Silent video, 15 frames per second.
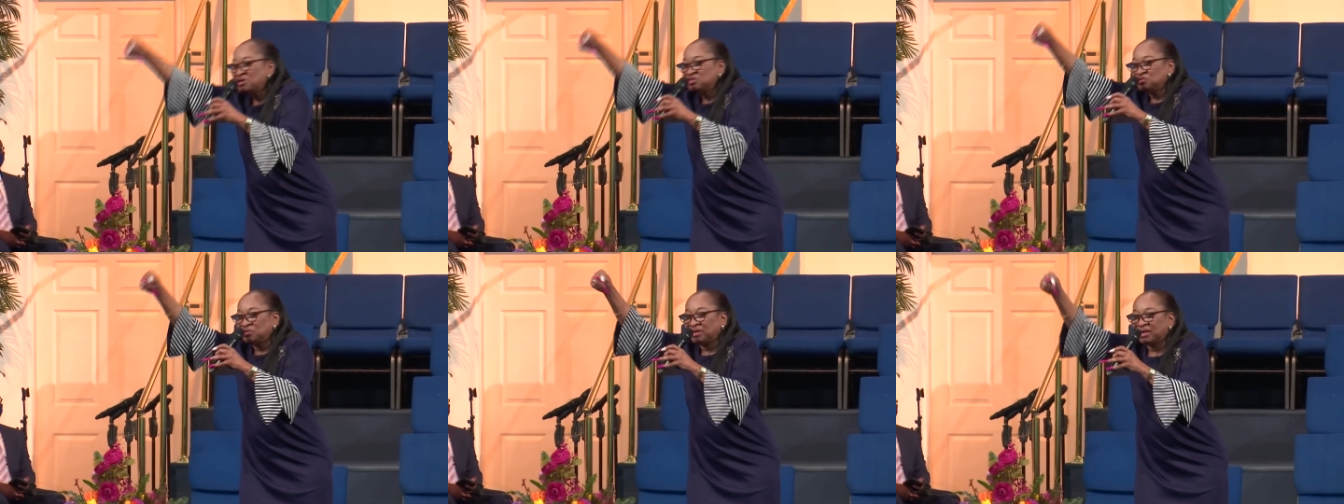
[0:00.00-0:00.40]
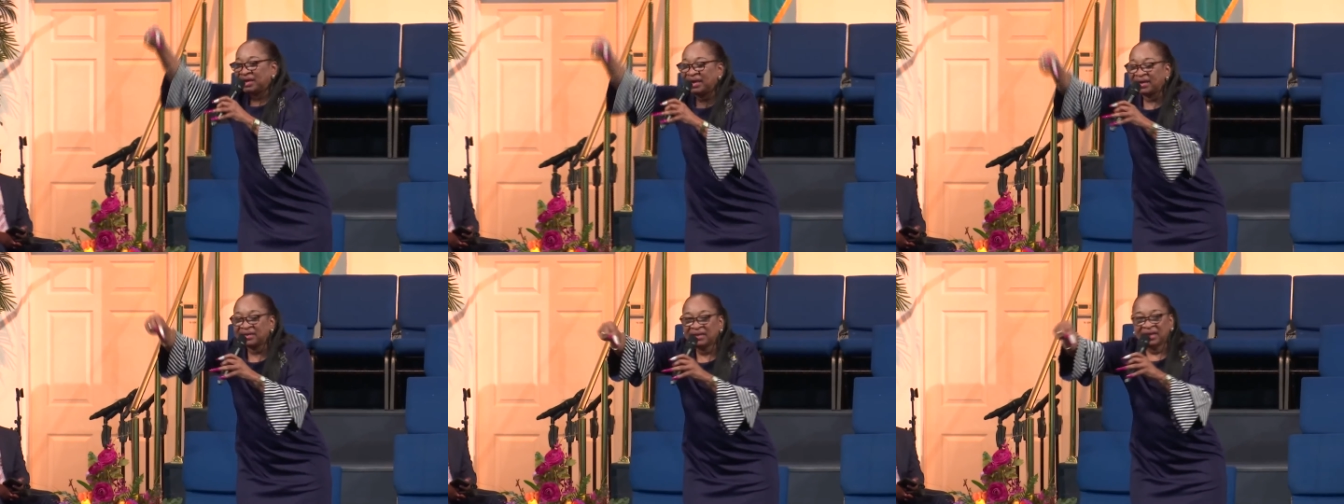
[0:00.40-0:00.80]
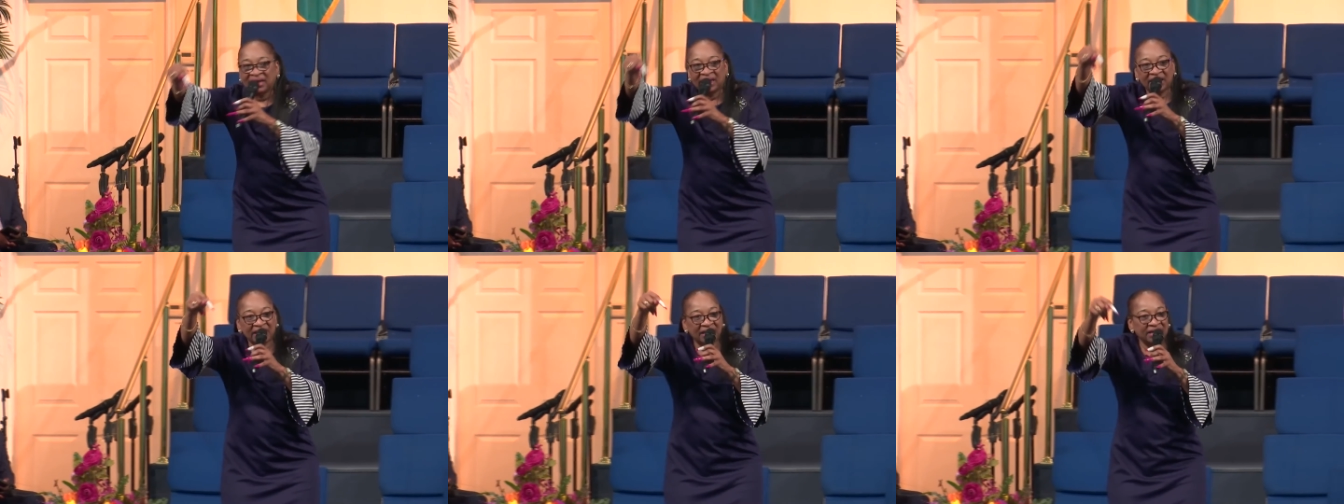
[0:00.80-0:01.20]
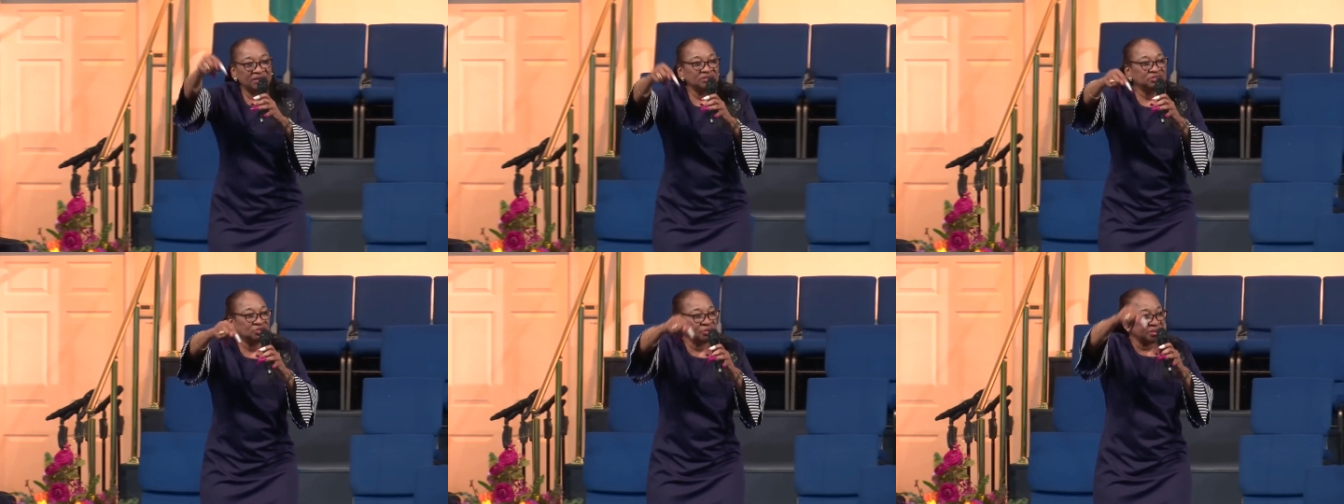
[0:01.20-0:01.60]
to get
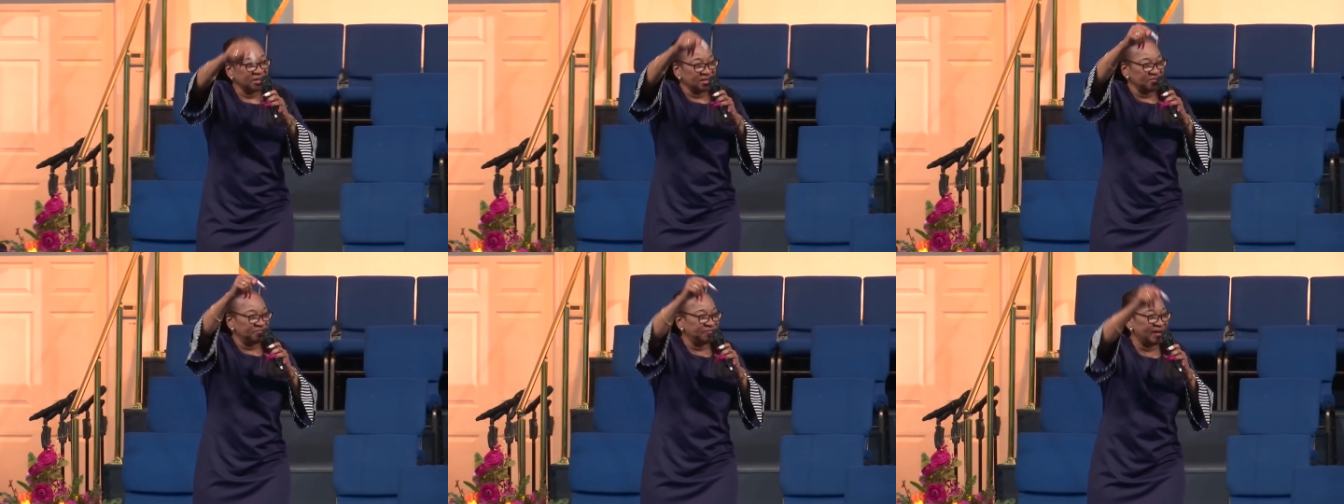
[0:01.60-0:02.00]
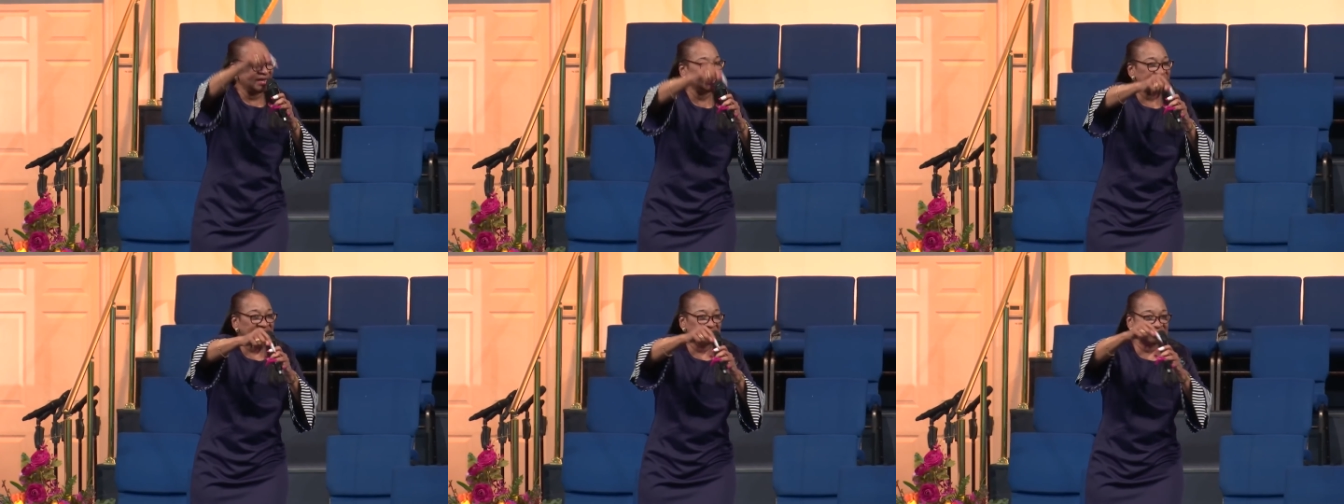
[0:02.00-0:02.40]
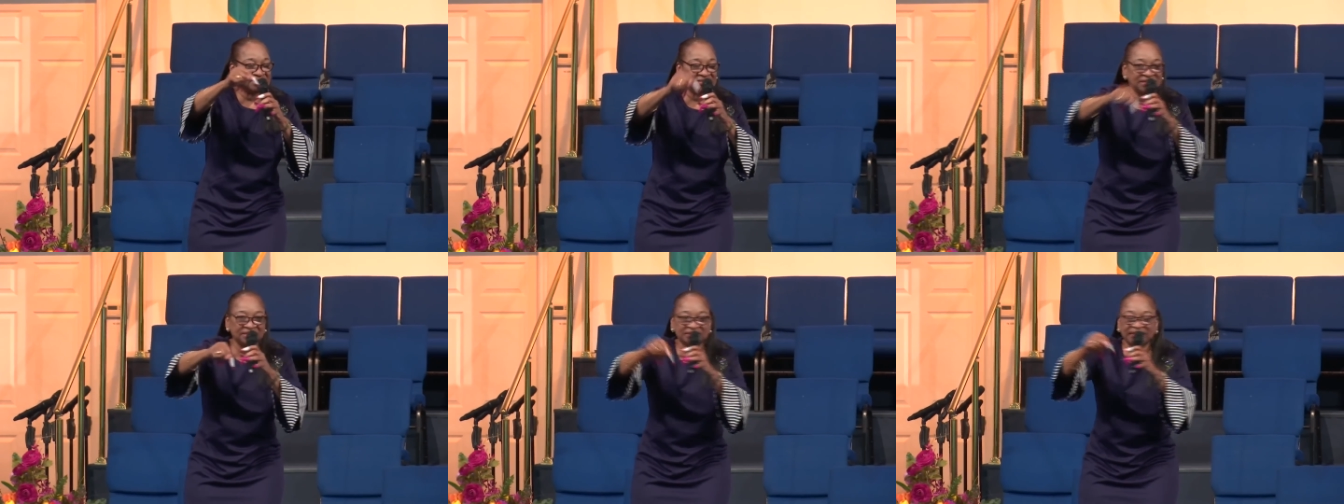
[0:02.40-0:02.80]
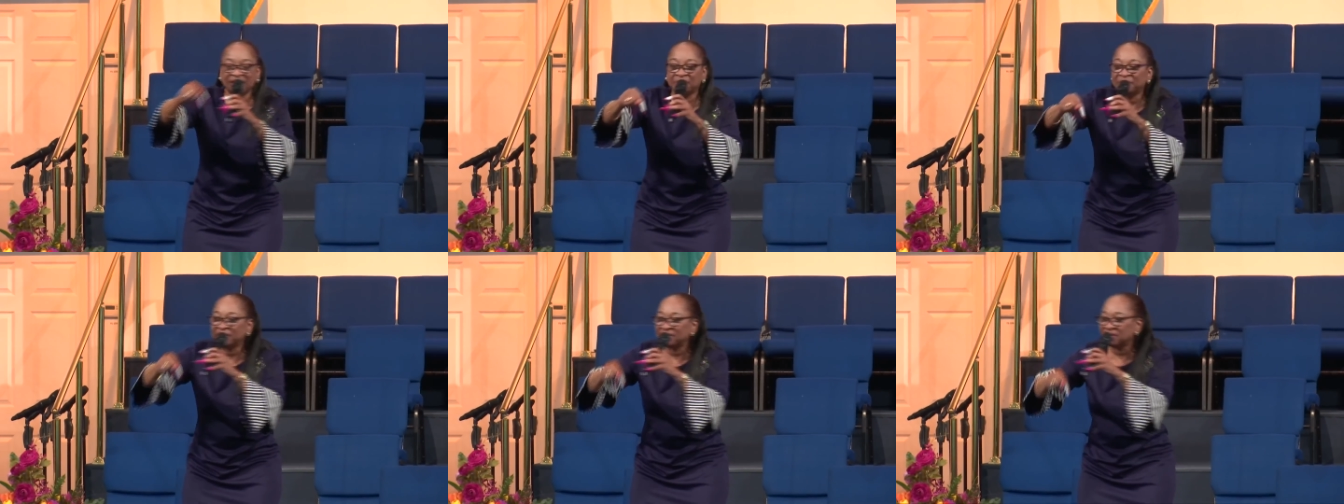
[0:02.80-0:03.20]
into evangelistic
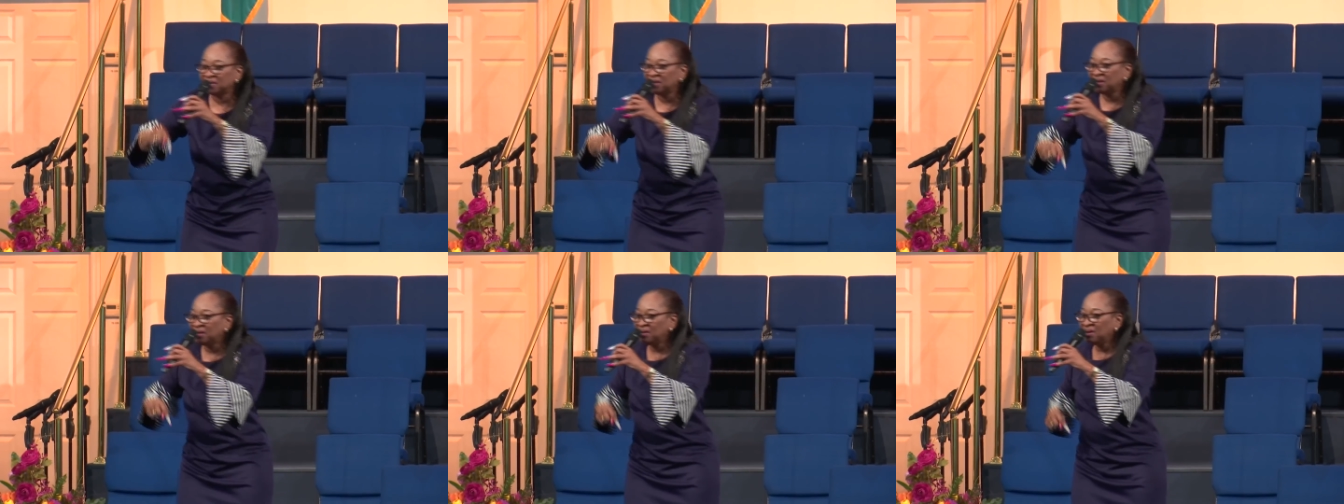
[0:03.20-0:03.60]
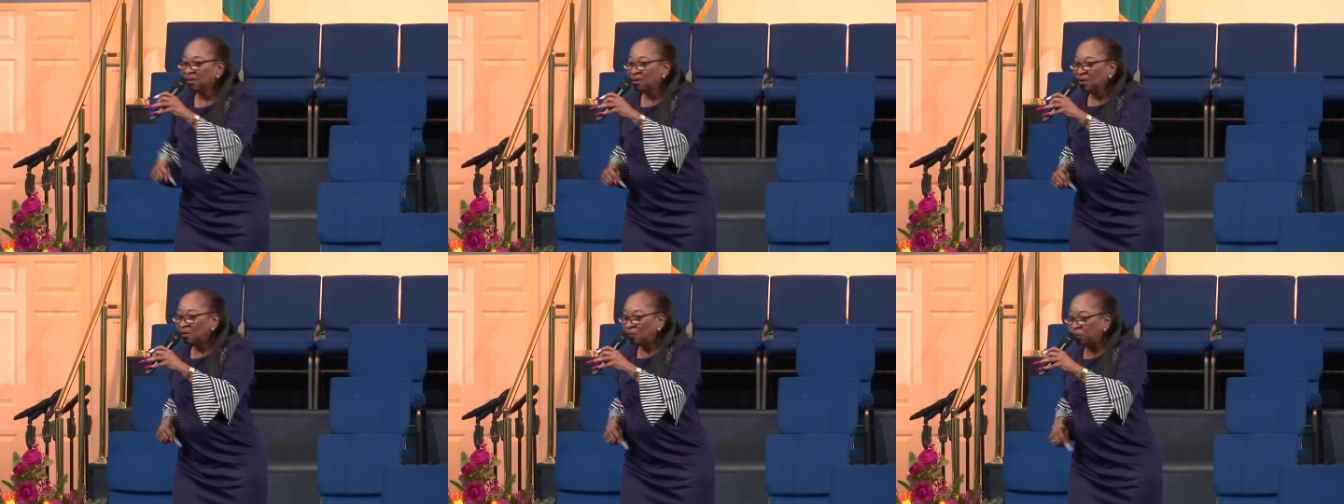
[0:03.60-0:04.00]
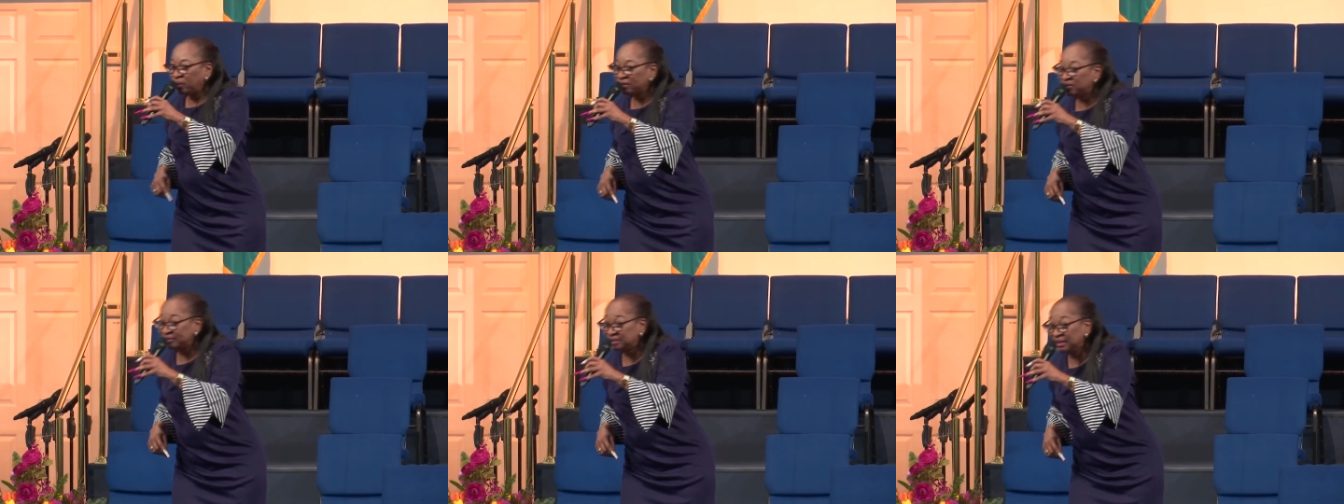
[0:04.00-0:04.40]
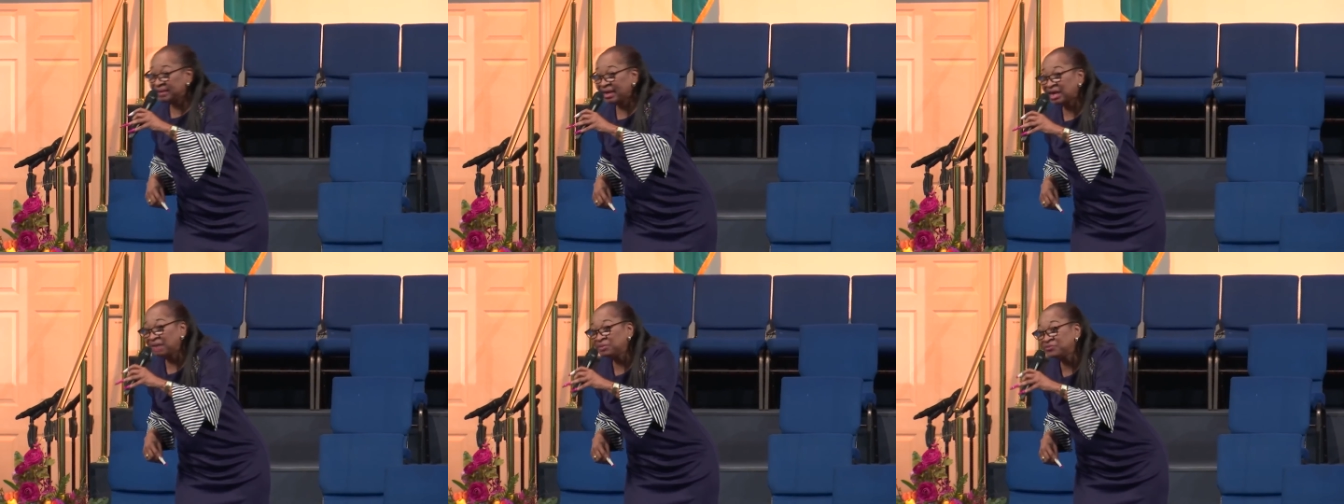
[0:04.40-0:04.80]
temple. What do you think
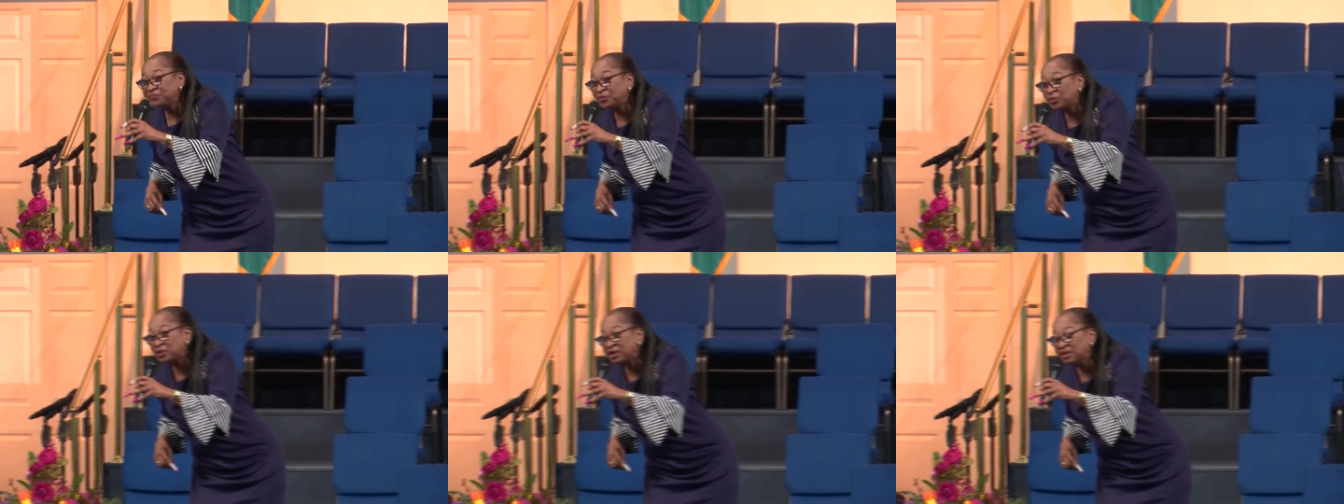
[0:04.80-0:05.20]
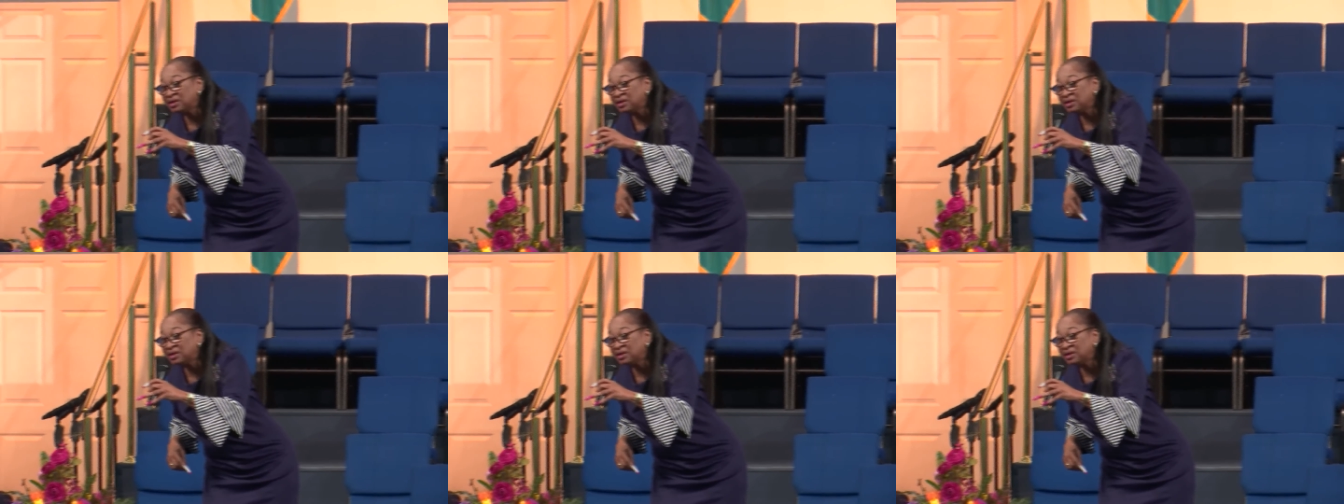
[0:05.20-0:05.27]
they're coming for?